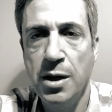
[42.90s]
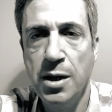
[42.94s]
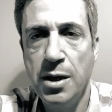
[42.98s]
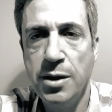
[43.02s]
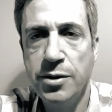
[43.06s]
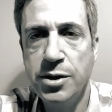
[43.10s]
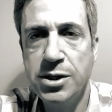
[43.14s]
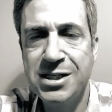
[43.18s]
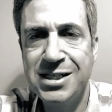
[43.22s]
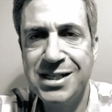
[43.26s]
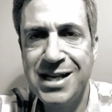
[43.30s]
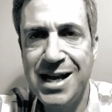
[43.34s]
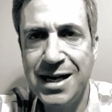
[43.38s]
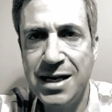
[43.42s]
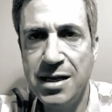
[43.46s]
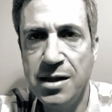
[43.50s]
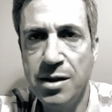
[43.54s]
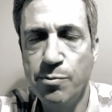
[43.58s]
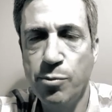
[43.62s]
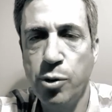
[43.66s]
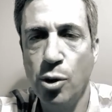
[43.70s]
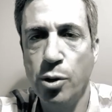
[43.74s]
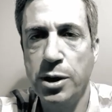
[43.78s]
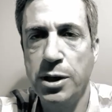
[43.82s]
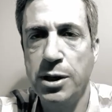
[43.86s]
The
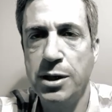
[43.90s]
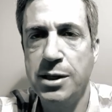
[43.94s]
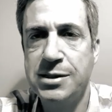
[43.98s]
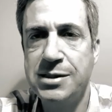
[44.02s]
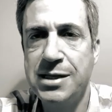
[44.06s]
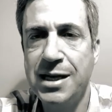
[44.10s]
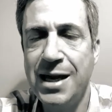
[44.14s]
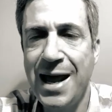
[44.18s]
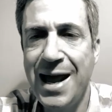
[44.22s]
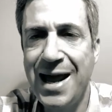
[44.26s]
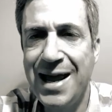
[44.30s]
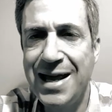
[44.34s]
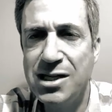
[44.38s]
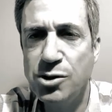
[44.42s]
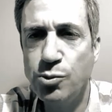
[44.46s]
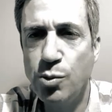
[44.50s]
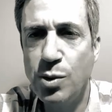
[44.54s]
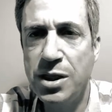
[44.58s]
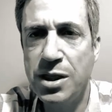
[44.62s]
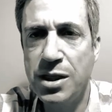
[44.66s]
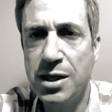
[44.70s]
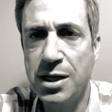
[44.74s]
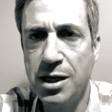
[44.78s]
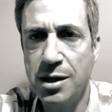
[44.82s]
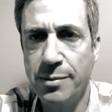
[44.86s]
second point is that as we
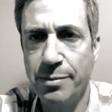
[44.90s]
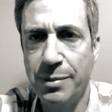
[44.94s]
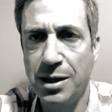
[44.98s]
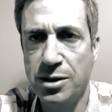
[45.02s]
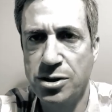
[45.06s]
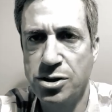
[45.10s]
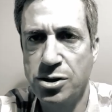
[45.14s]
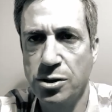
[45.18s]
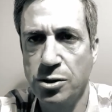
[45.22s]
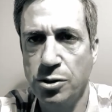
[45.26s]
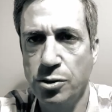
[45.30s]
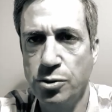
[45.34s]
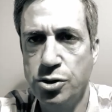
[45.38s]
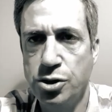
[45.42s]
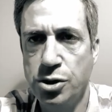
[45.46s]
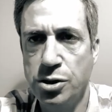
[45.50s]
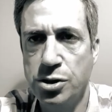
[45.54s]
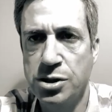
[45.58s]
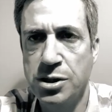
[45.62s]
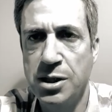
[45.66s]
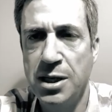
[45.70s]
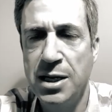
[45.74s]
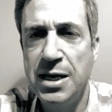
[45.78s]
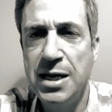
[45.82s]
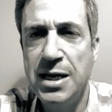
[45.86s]
think about
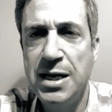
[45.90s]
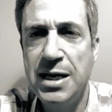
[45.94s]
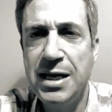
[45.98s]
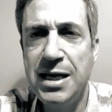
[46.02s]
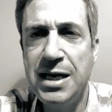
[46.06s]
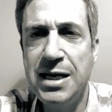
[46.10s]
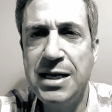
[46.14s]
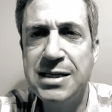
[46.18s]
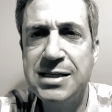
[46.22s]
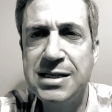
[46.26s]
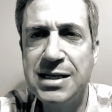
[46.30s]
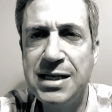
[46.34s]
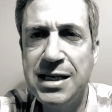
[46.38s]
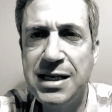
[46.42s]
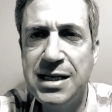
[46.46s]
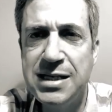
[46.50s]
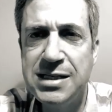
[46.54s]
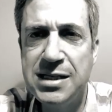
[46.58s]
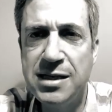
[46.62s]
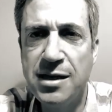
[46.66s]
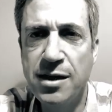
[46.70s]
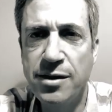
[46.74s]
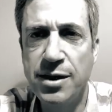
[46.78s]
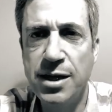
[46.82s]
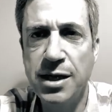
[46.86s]
solutions, it is
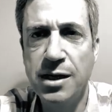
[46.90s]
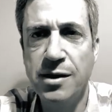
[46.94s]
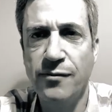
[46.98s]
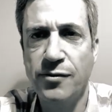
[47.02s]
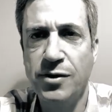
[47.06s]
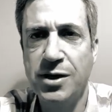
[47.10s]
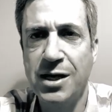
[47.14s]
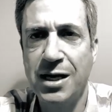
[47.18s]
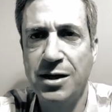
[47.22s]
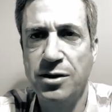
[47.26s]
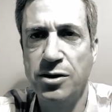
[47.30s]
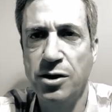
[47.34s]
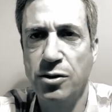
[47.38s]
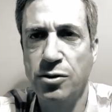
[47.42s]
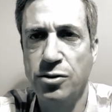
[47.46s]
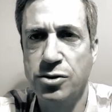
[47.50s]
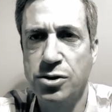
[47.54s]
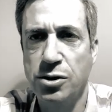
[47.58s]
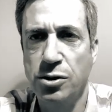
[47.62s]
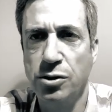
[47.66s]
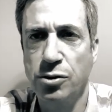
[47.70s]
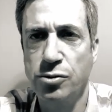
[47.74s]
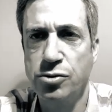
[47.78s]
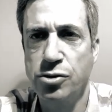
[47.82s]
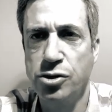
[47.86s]
easy to think of technical
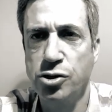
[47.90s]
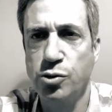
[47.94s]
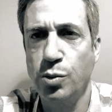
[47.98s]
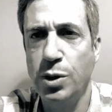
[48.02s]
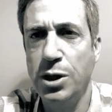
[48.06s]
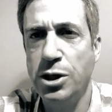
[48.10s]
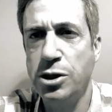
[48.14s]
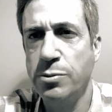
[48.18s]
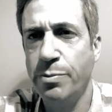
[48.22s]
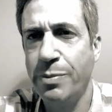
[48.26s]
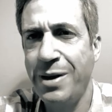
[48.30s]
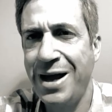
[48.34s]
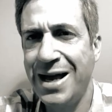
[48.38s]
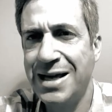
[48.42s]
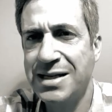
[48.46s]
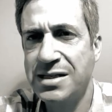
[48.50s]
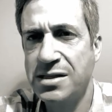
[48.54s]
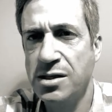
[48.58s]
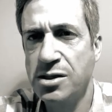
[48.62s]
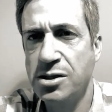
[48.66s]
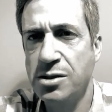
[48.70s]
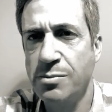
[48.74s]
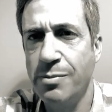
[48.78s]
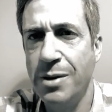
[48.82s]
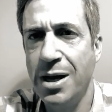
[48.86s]
solutions. We need to pass
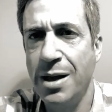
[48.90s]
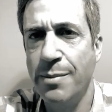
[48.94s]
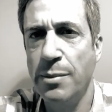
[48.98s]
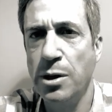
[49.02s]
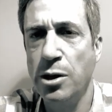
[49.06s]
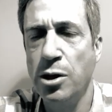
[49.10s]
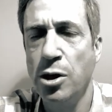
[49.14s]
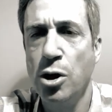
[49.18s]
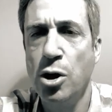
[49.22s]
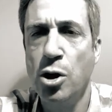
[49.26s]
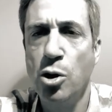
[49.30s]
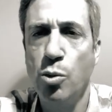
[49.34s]
this amendment.